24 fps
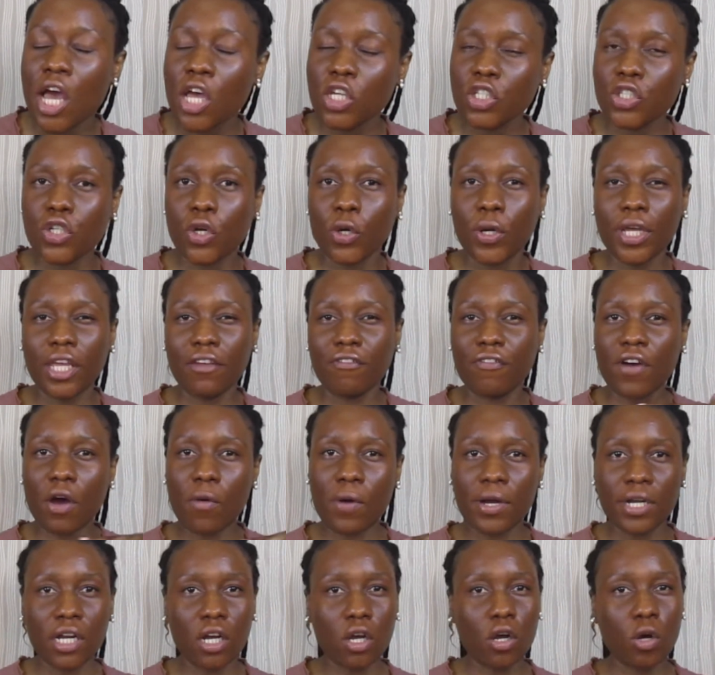So if I
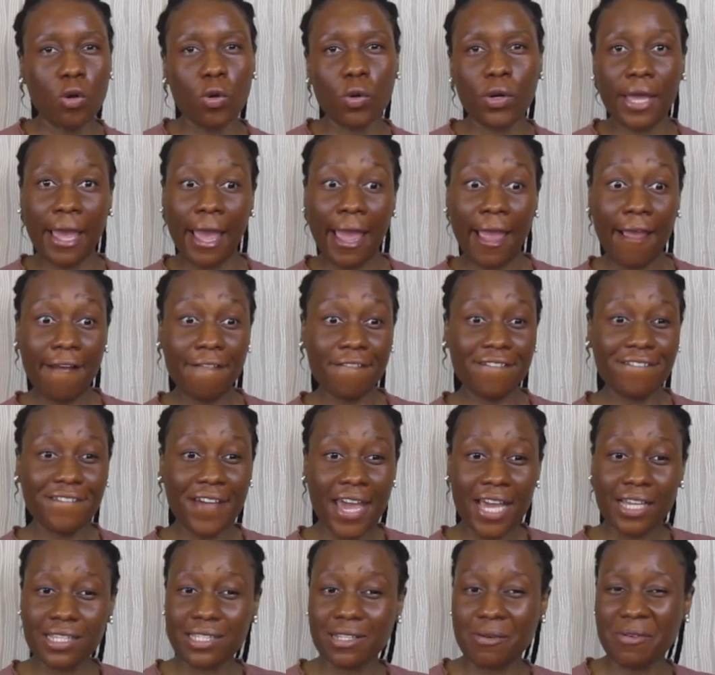want to go cake
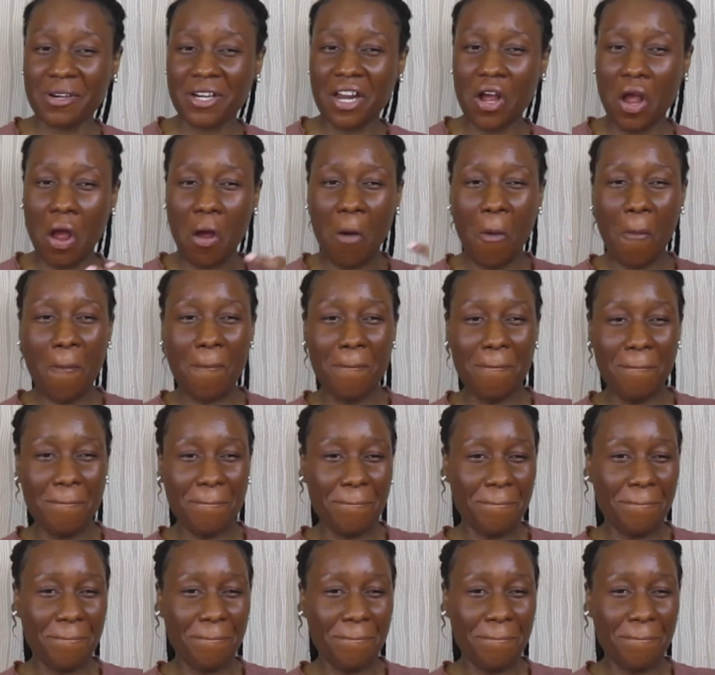face, I want to go